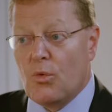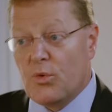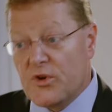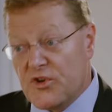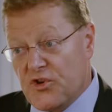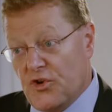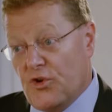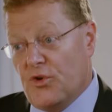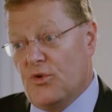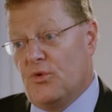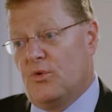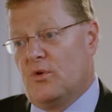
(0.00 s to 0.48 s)
We
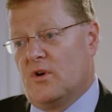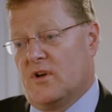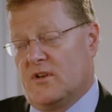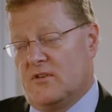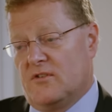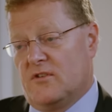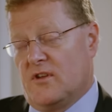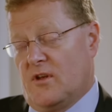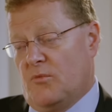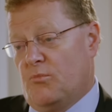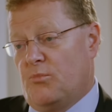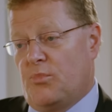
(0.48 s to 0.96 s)
do,
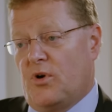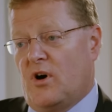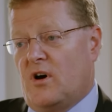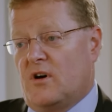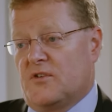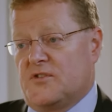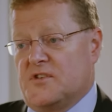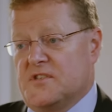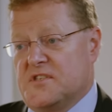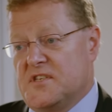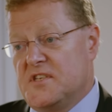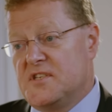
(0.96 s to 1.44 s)
and in
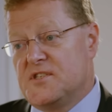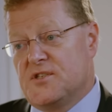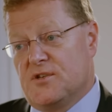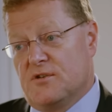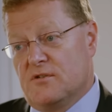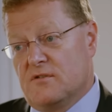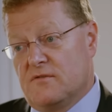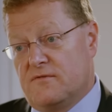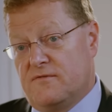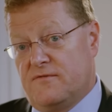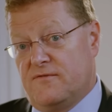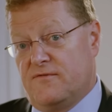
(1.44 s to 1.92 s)
part it's
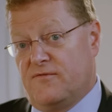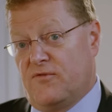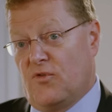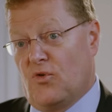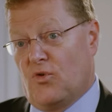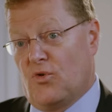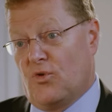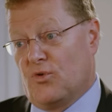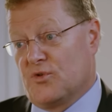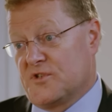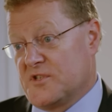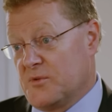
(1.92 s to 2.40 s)
easier
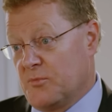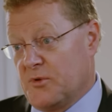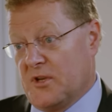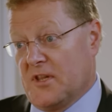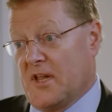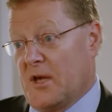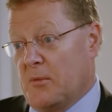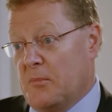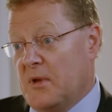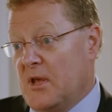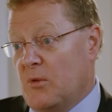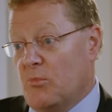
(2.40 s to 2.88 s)
for
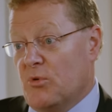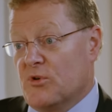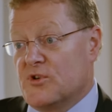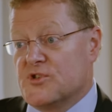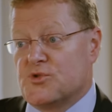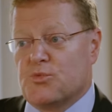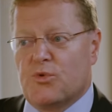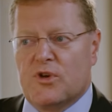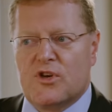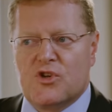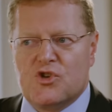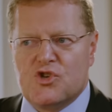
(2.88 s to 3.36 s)
somebody like me
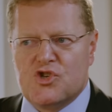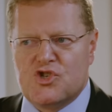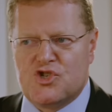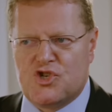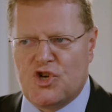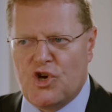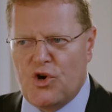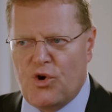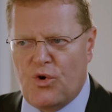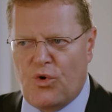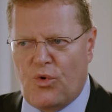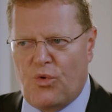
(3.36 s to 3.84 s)
because we can
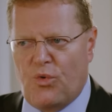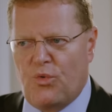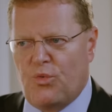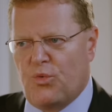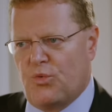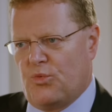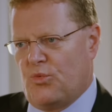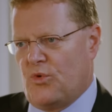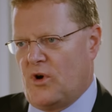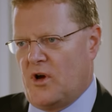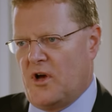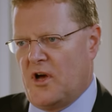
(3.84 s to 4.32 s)
show
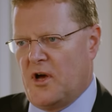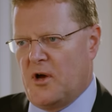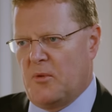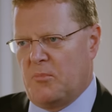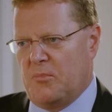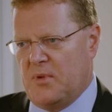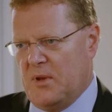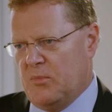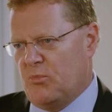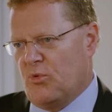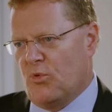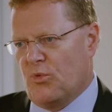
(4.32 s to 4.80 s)

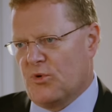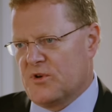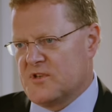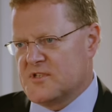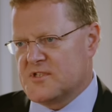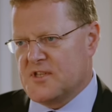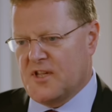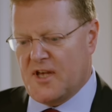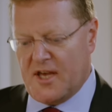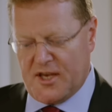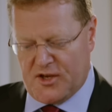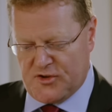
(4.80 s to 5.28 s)
people what
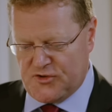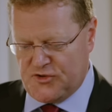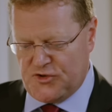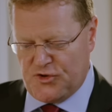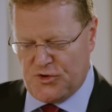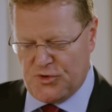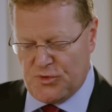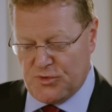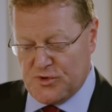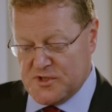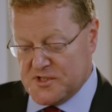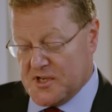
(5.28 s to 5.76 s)
it's like
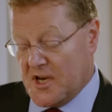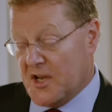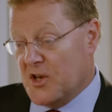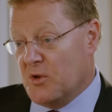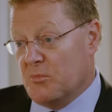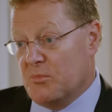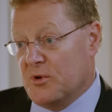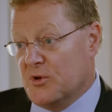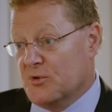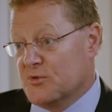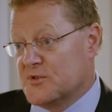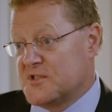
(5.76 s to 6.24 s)
to design
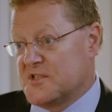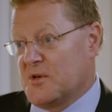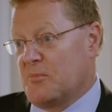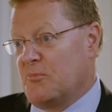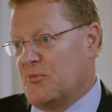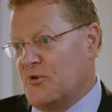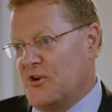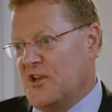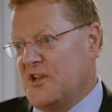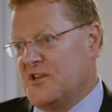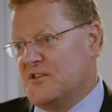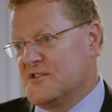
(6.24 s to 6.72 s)
and build
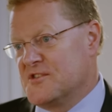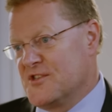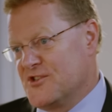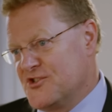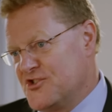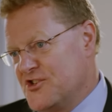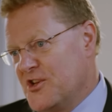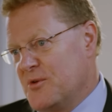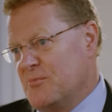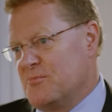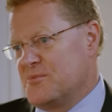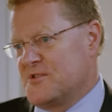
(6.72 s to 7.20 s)
submarines
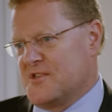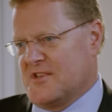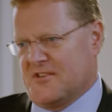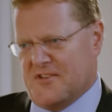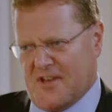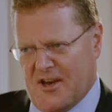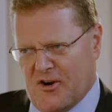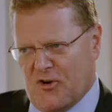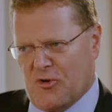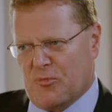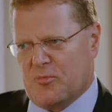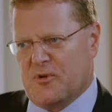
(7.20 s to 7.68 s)
and ships
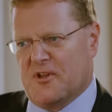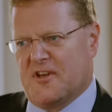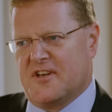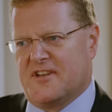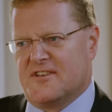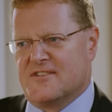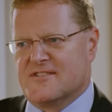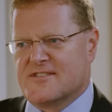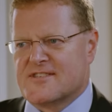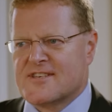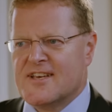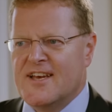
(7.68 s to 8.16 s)
and
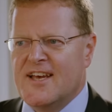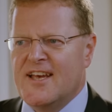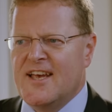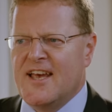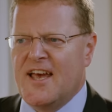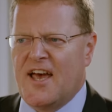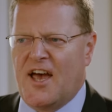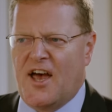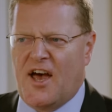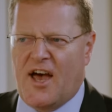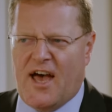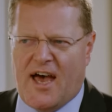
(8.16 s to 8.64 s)
aeroplanes
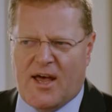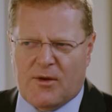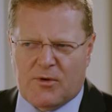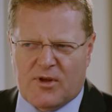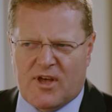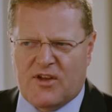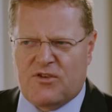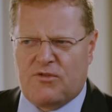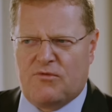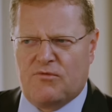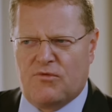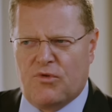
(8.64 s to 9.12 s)

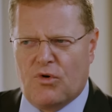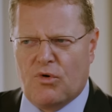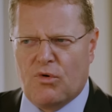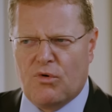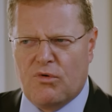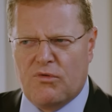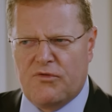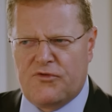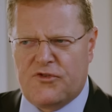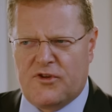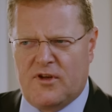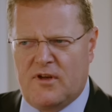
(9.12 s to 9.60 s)
and get
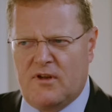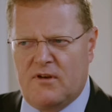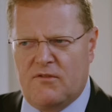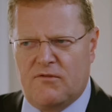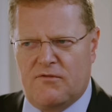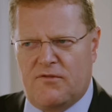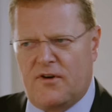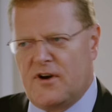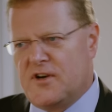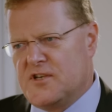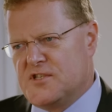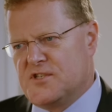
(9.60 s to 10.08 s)
involved
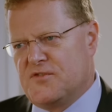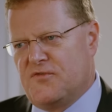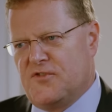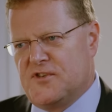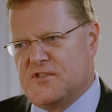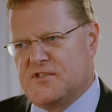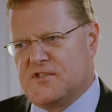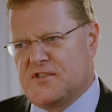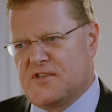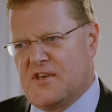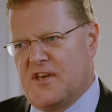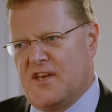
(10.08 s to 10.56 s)
in very
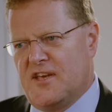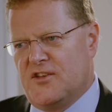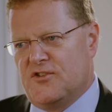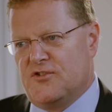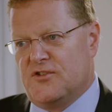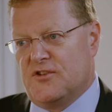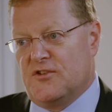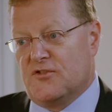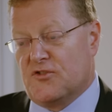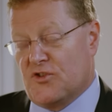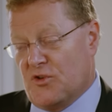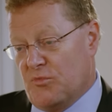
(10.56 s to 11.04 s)

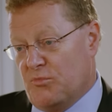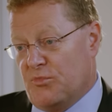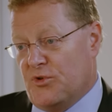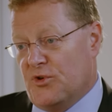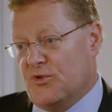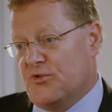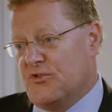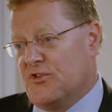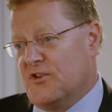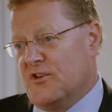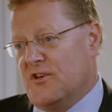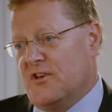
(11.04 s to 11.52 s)
sophisticated
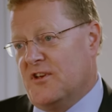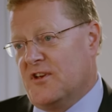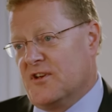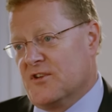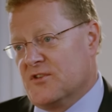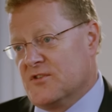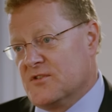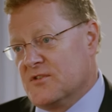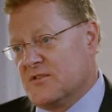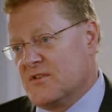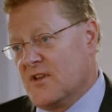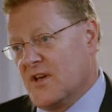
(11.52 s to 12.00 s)

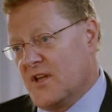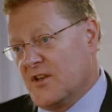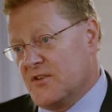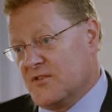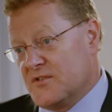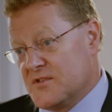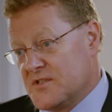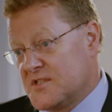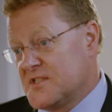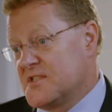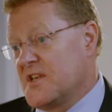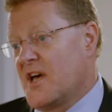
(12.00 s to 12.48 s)
computing
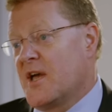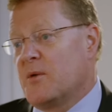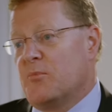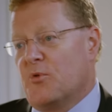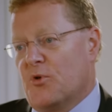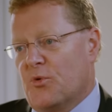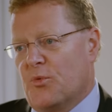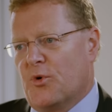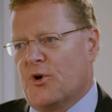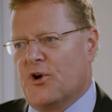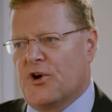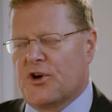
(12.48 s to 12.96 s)
and
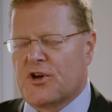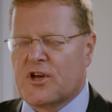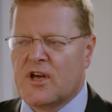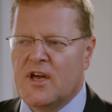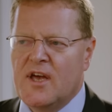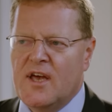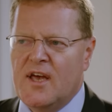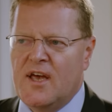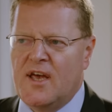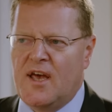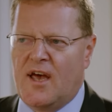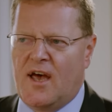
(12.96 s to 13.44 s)
cyber work.
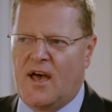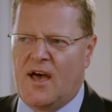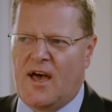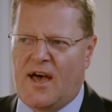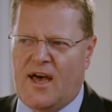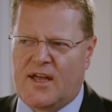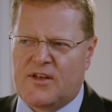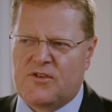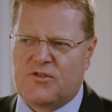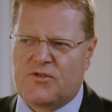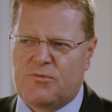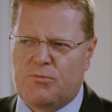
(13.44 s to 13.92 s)

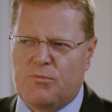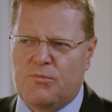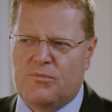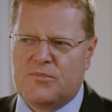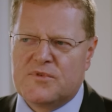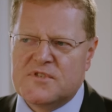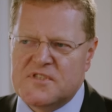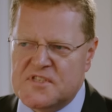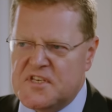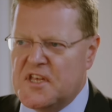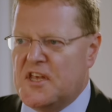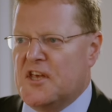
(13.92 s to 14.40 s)
And
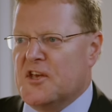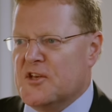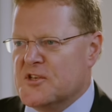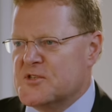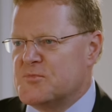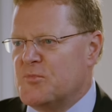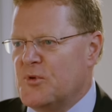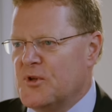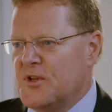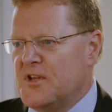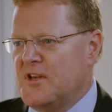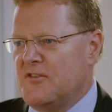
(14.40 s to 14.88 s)
seeing
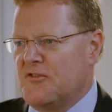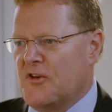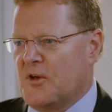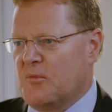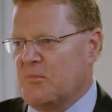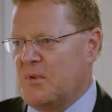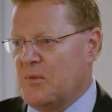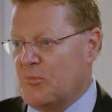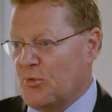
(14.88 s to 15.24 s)
is believing.